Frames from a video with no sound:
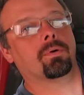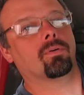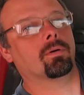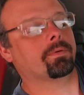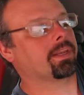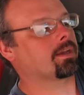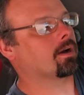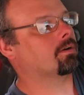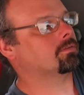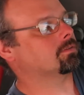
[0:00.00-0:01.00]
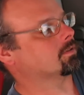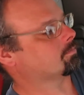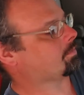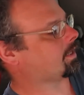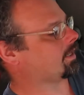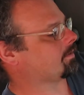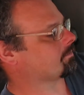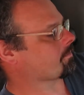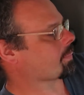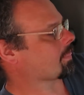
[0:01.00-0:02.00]
to pull up any codes. But
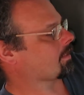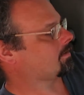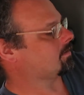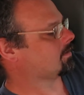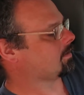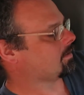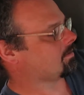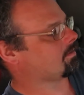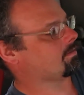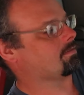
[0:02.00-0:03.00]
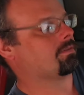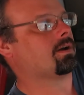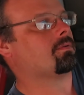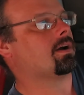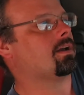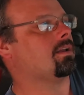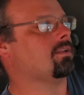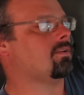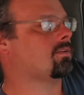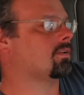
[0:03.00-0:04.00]
that way
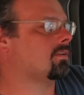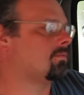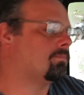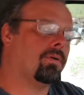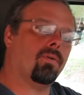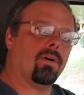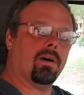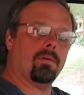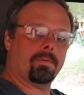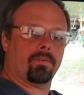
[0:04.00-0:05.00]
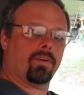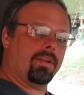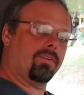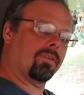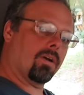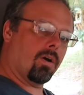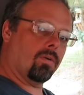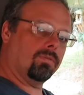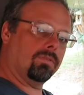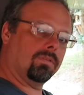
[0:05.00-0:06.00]
you can pull up and read your
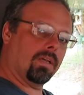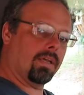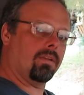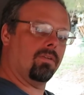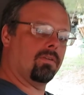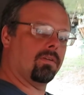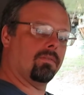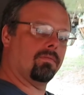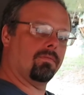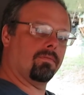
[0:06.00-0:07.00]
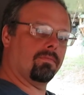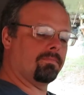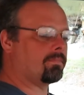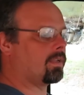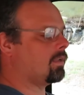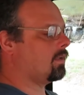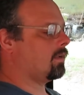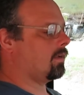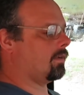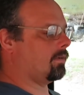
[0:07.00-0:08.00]
codes, and you can
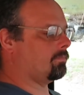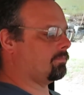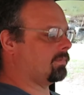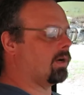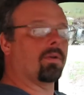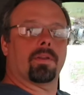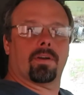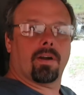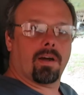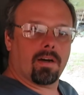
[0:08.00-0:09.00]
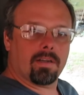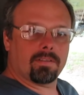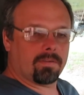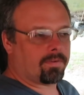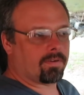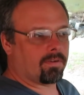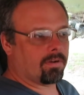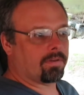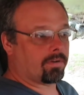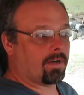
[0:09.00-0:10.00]
go to the garage. If you're going to
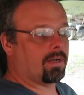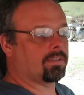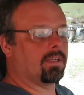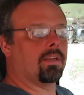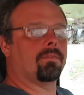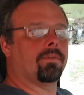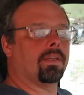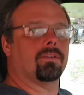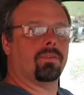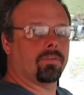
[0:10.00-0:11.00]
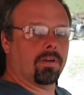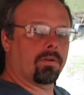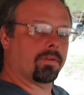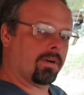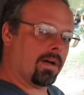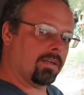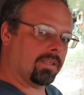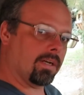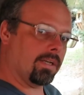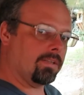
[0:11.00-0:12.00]
go to the garage and get it fixed, you can go to the
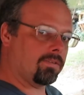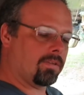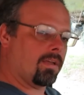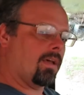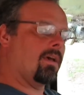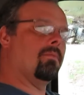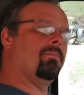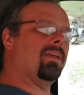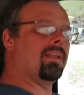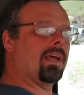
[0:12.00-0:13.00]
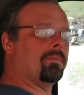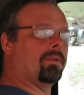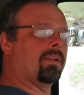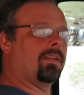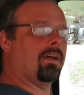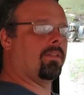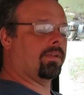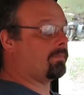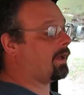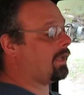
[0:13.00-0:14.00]
garage at least being able to tell
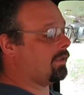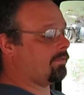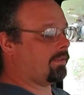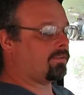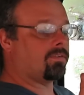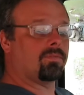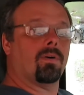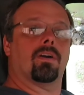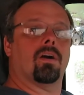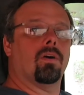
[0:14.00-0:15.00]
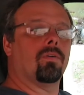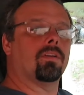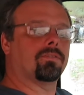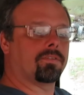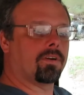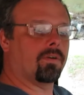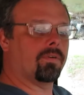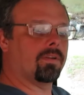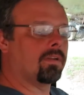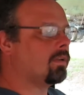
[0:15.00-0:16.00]
them, hey, this is what code it's
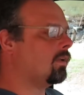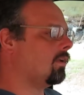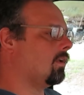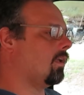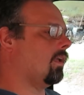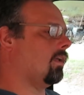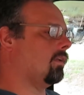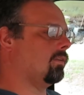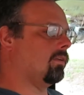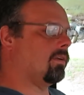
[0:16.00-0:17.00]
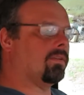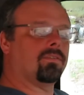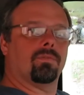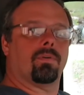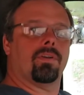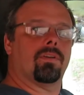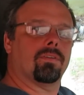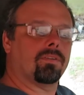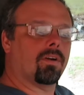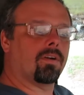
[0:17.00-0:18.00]
throwing, and you know, this is where you
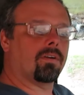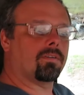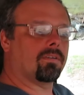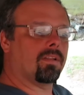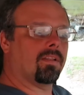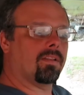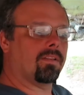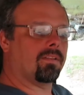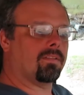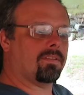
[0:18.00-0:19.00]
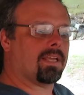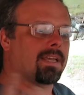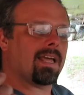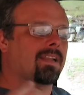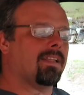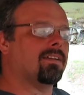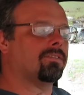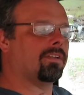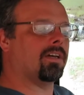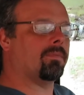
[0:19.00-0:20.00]
can start. That kind of
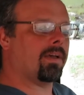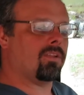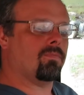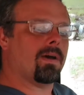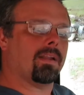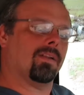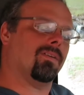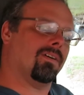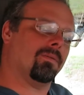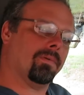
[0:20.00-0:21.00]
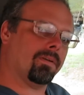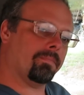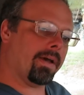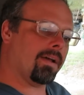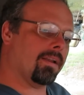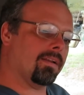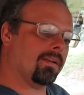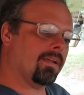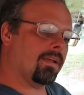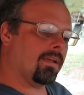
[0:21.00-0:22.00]
tells them, hey, you might know a little bit about it,
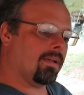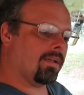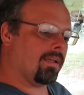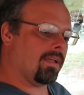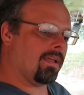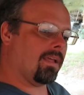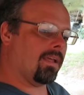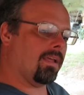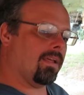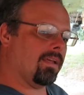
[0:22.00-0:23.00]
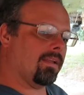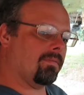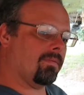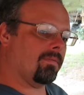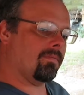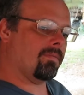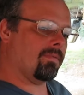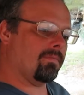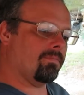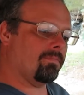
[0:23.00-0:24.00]
and
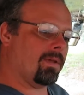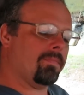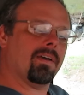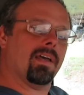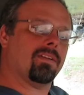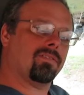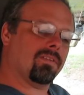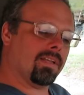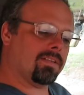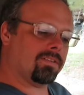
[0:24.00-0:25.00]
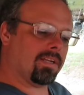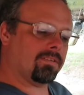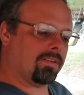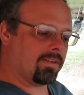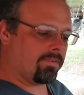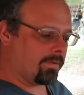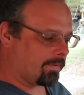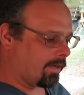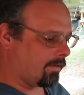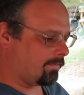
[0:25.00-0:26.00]
maybe a less chance of getting
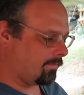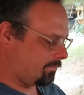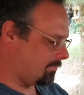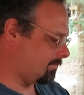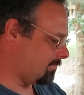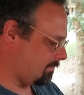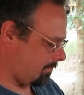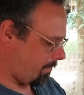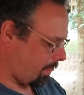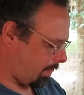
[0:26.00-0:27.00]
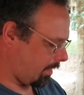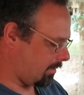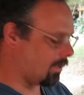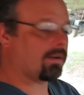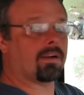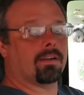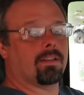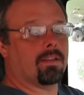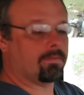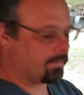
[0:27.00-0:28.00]
ripped off. Not
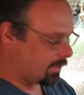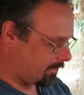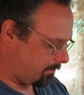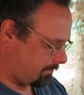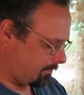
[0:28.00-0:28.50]
guaranteed, but